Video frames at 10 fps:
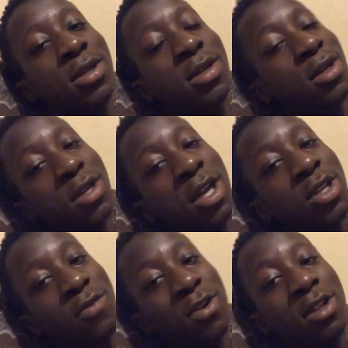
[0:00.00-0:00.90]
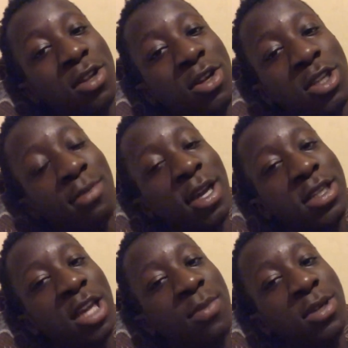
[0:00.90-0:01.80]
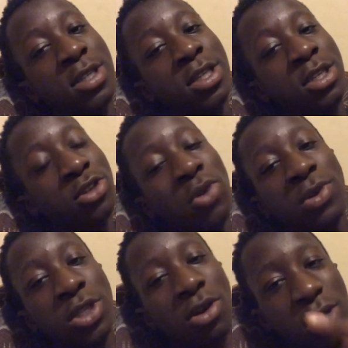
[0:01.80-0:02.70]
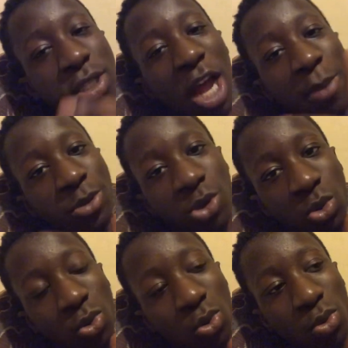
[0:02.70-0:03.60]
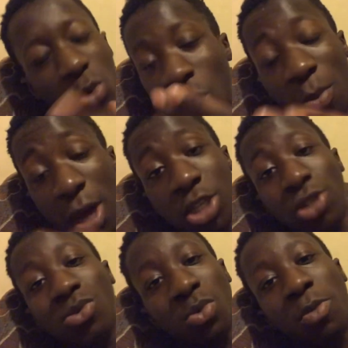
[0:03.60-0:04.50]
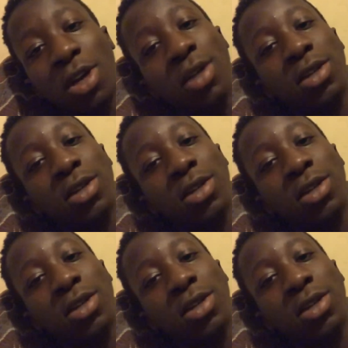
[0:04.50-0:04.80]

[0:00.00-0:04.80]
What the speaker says: Okay, so for other those in my same position, no one's going to stop you but you, bro.